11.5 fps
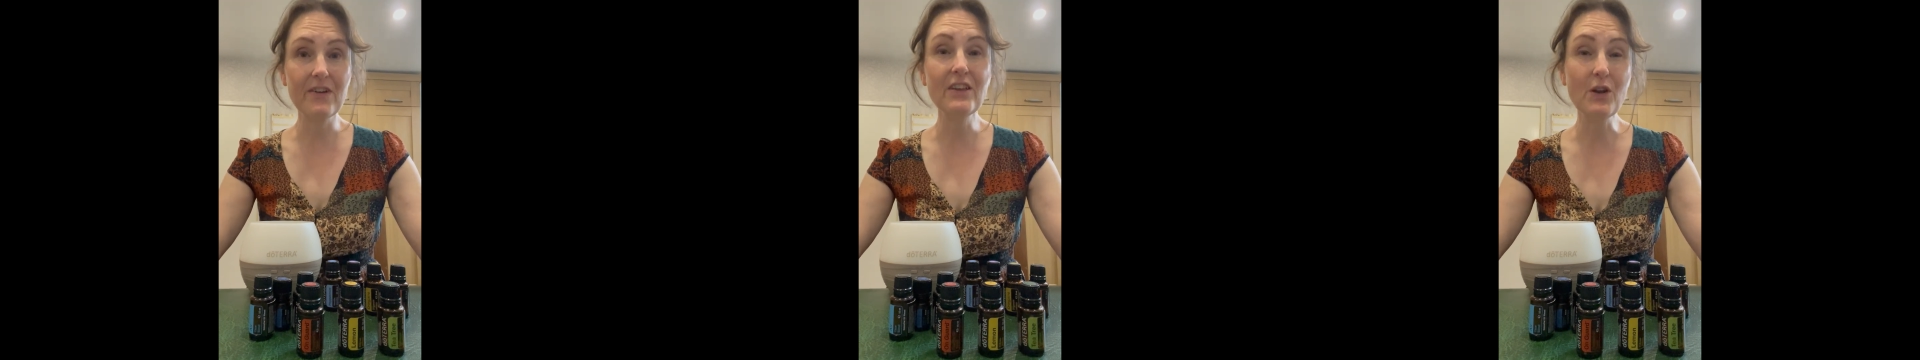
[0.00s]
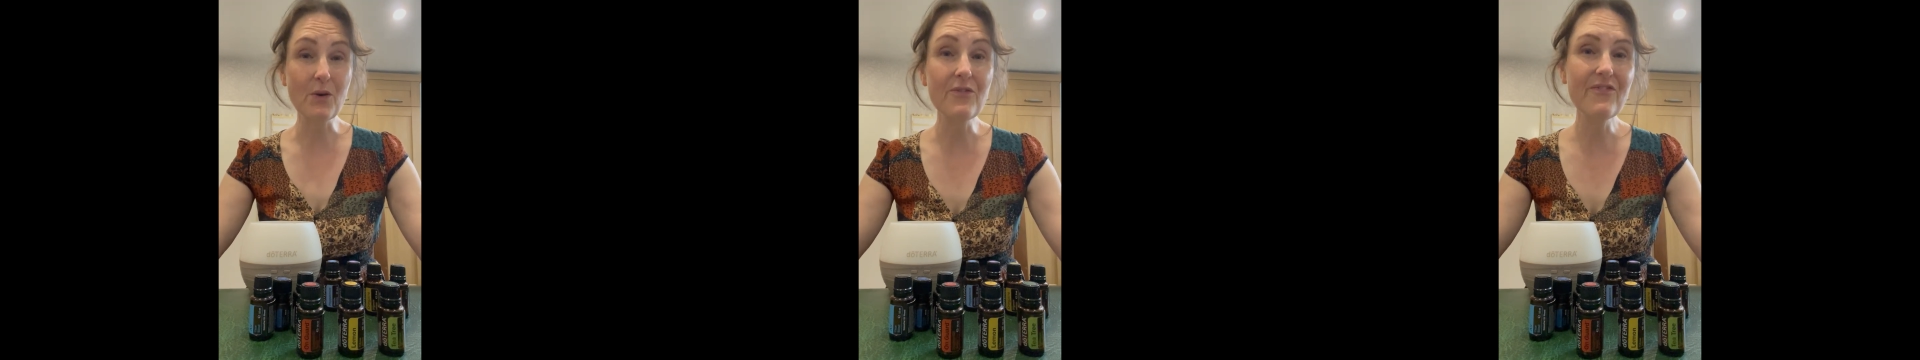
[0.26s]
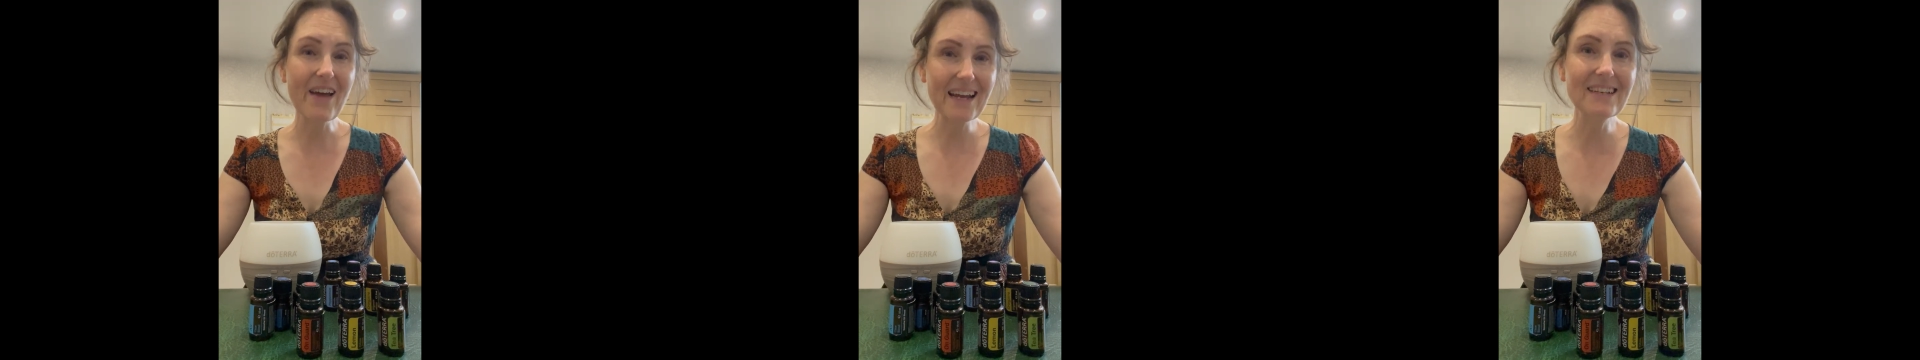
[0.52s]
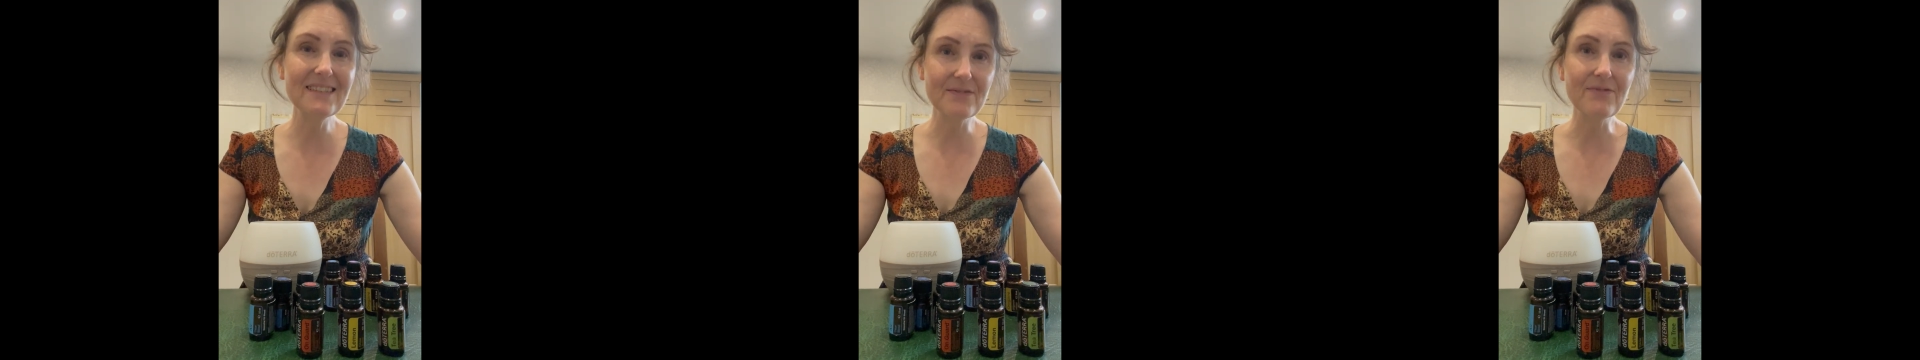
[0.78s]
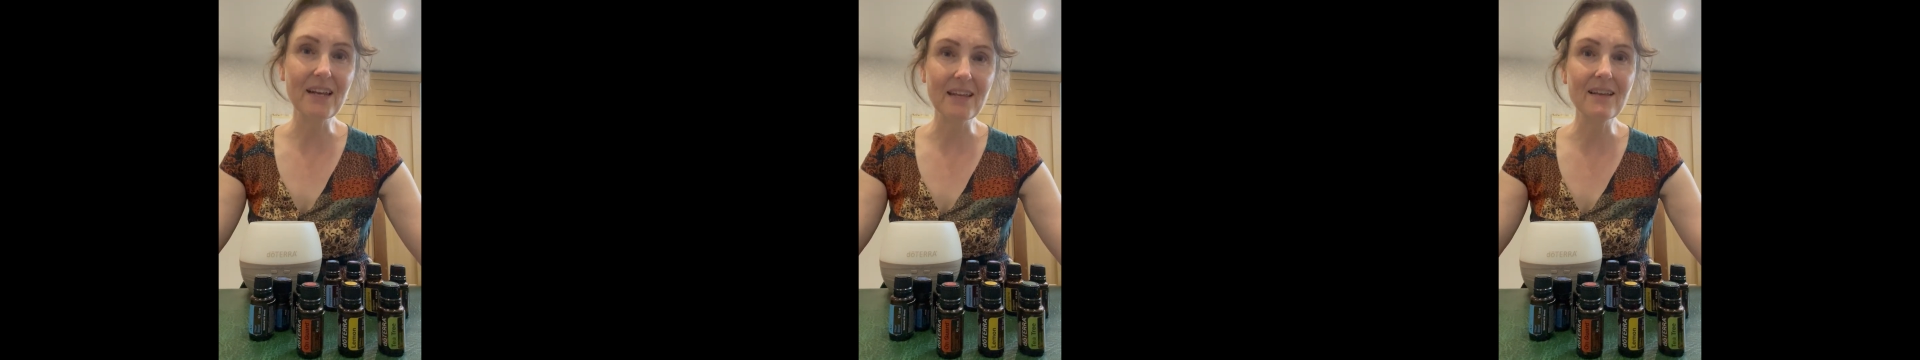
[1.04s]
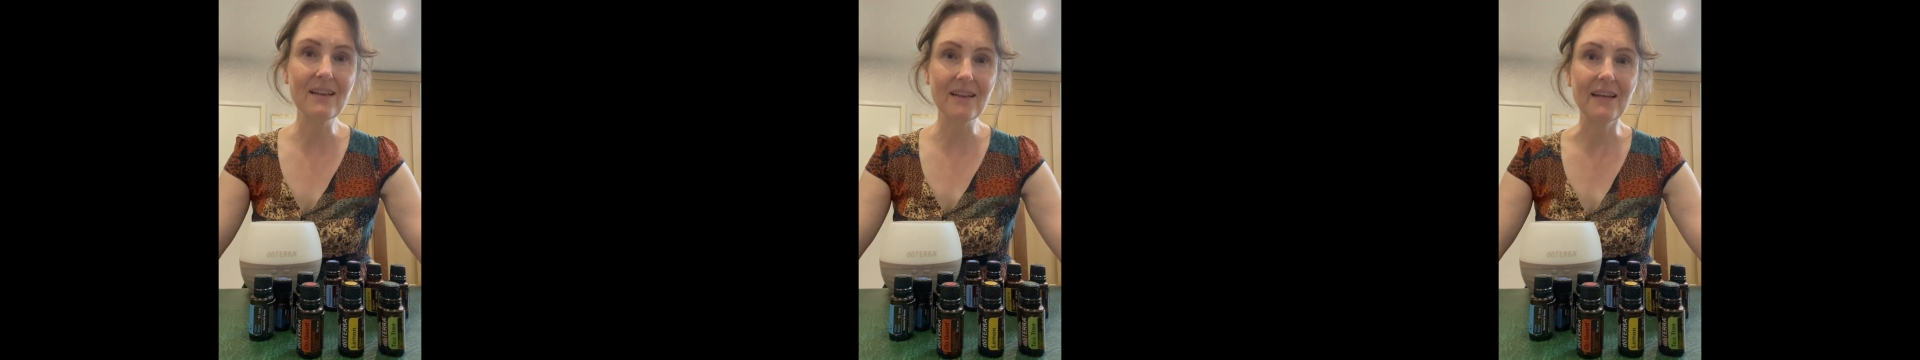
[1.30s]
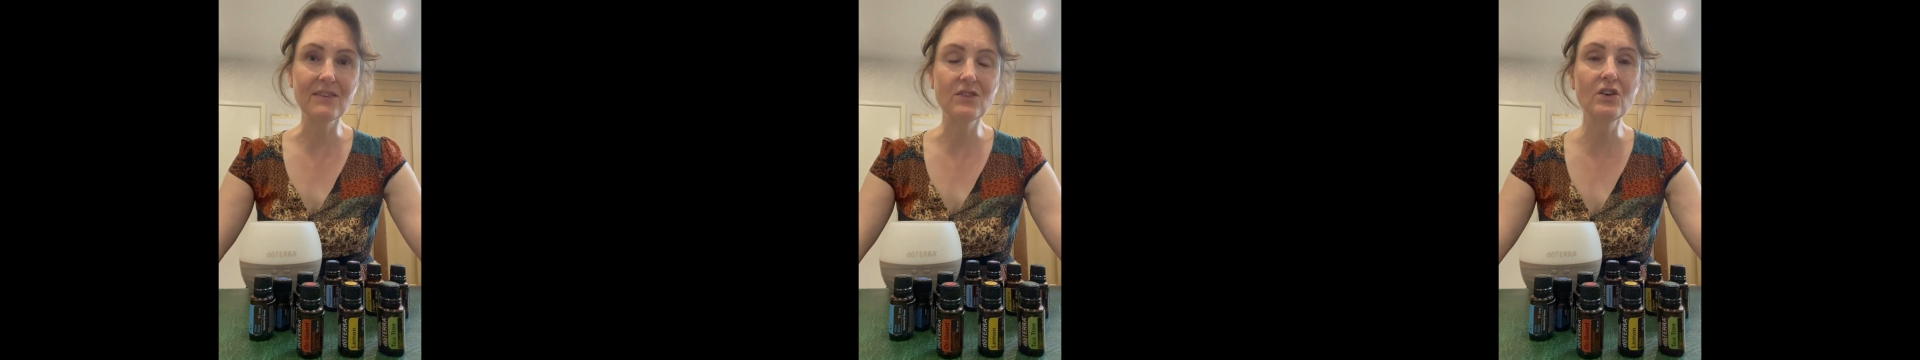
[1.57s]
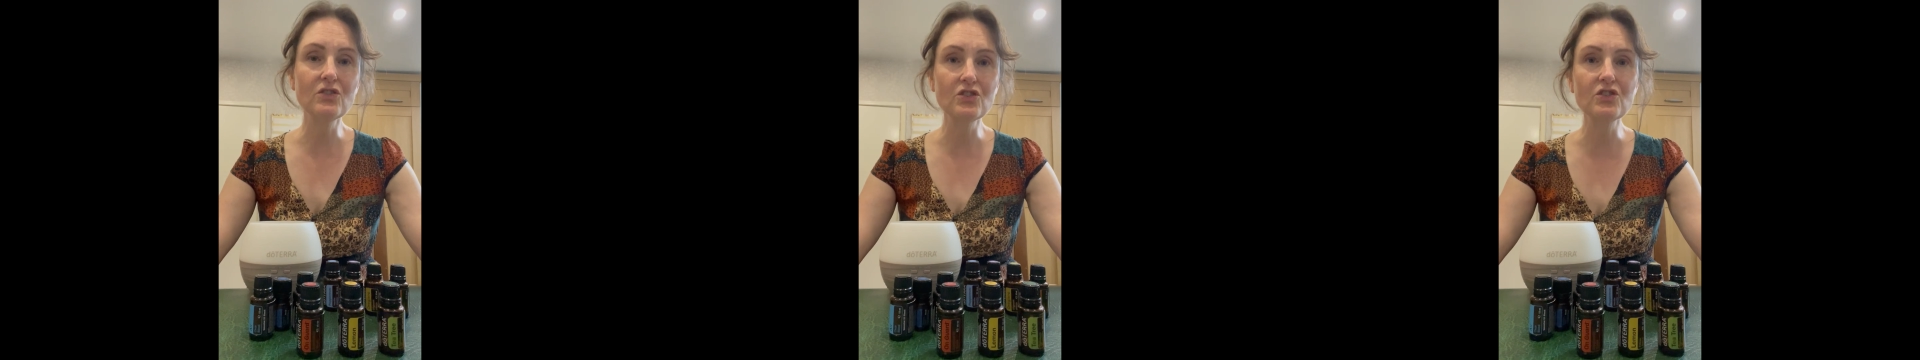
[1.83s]
effectively clean,
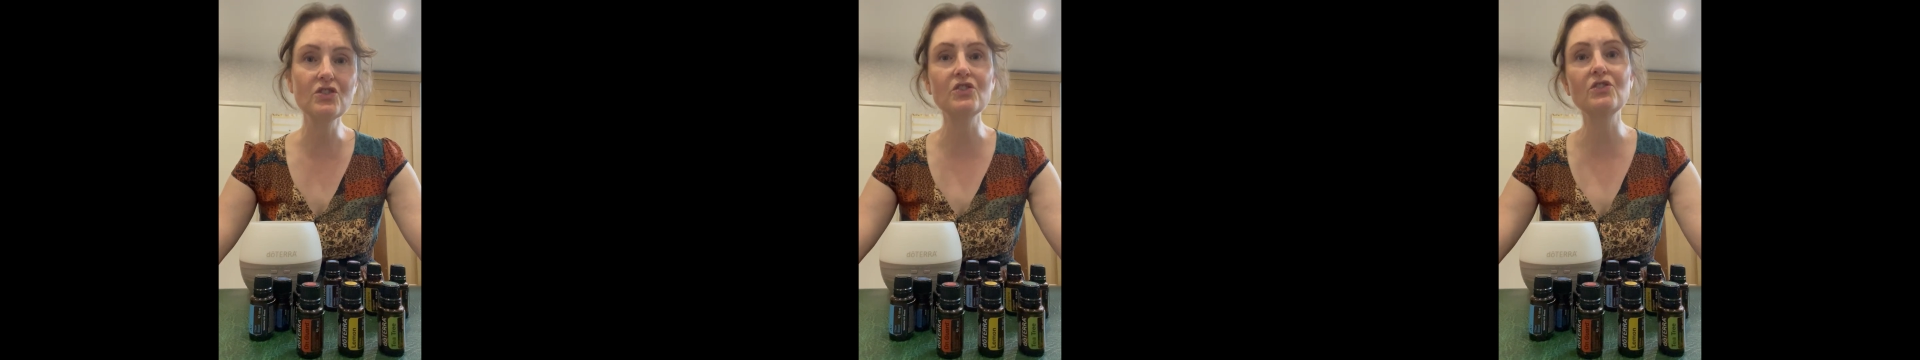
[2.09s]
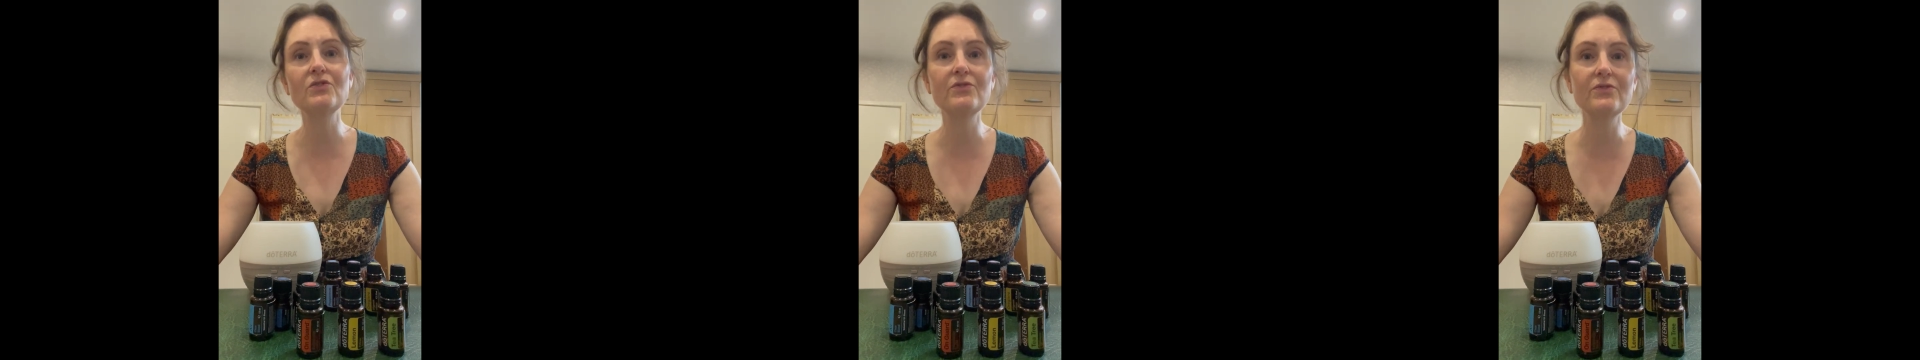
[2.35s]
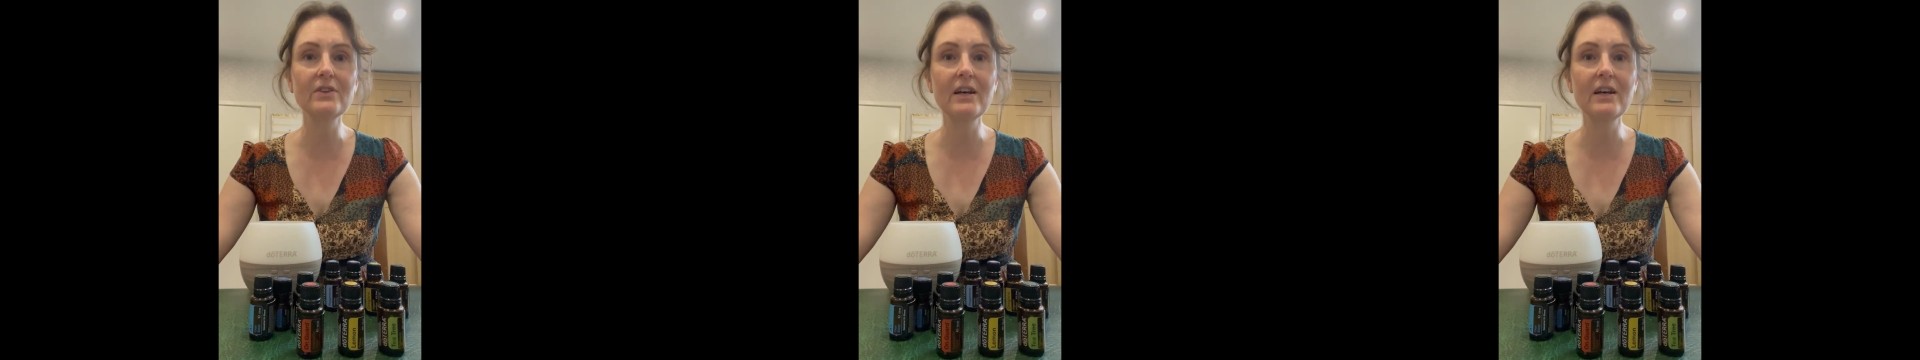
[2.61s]
not just sort of